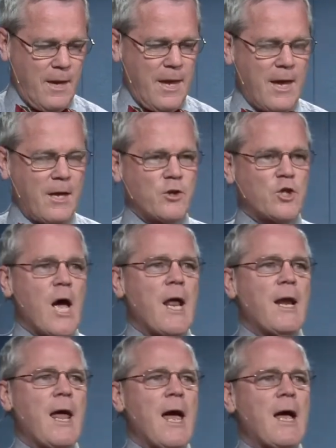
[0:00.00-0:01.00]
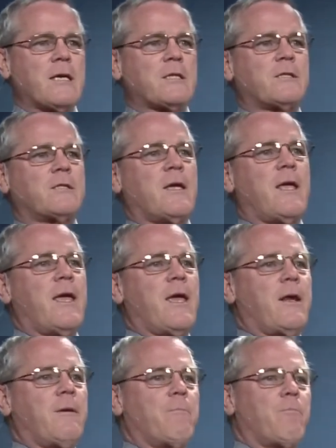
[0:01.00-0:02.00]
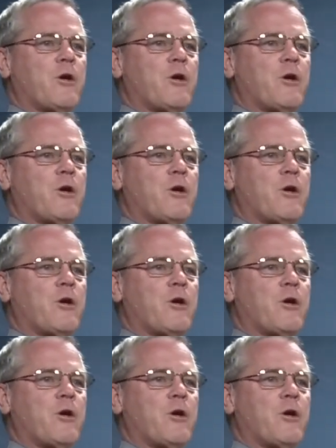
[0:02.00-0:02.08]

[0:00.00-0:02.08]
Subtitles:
And John Knox and